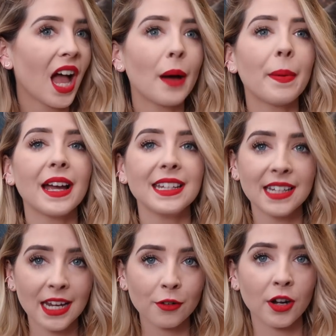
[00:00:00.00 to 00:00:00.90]
about
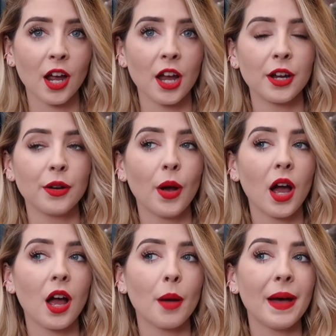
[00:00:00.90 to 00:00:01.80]
a year ago
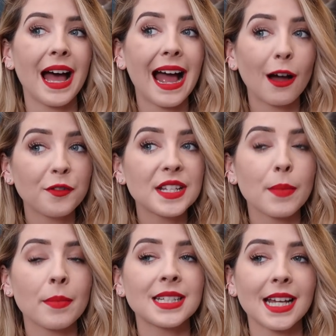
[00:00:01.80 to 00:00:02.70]
at Alfie's
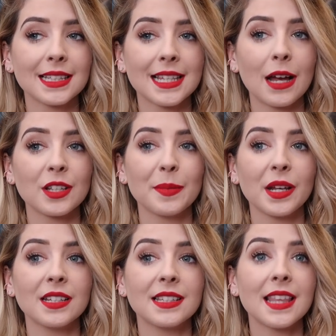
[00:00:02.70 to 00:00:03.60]
mum and dad's house,
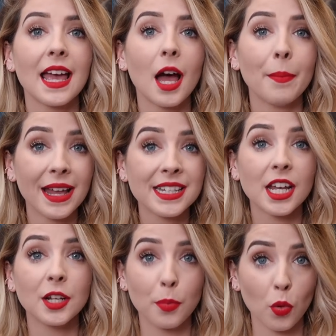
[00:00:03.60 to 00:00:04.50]
because Amanda
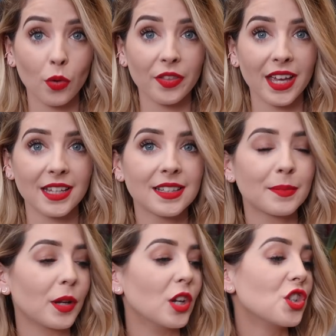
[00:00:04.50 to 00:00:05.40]
had bought
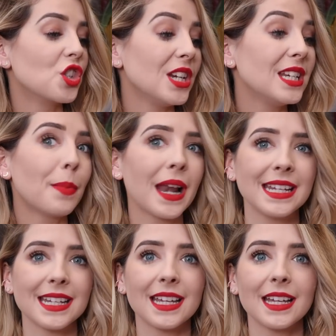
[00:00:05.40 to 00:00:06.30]
this because she'd
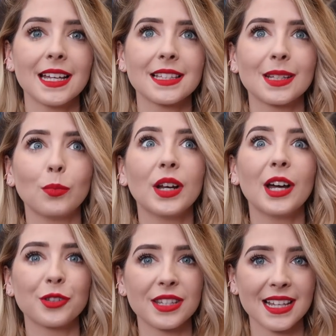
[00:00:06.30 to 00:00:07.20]
played it at someone
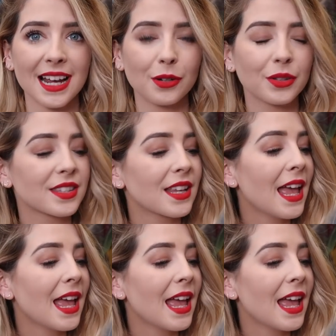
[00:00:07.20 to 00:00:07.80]
else's house,